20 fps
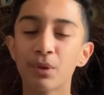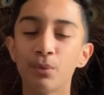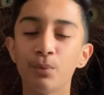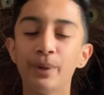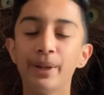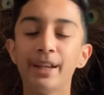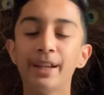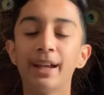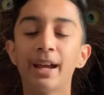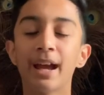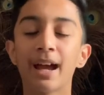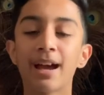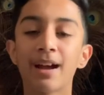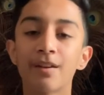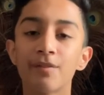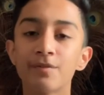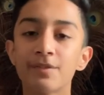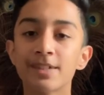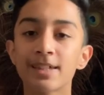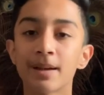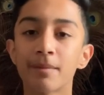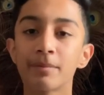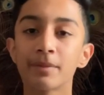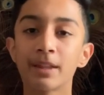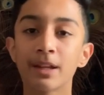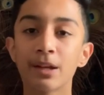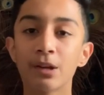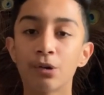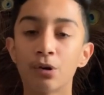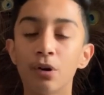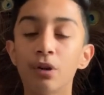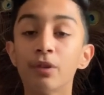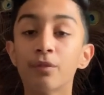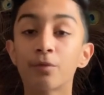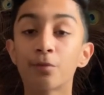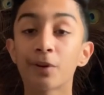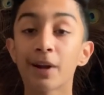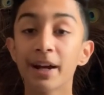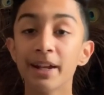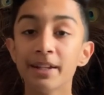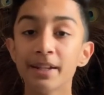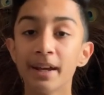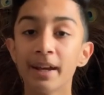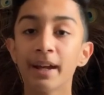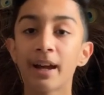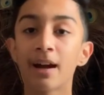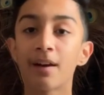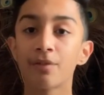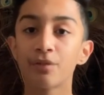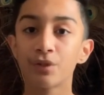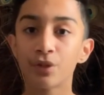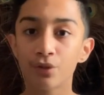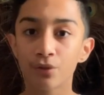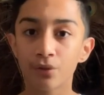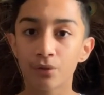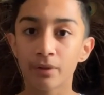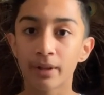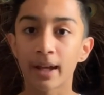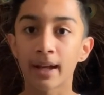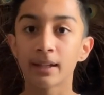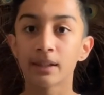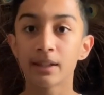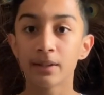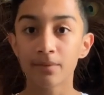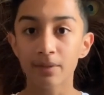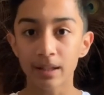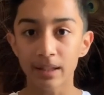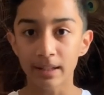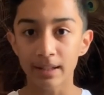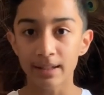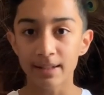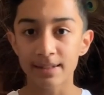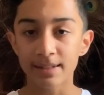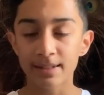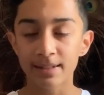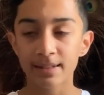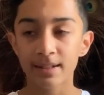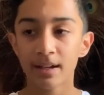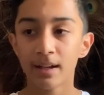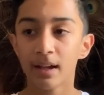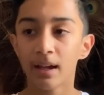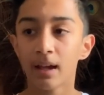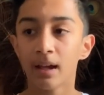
we have something called Friday afternoon activities.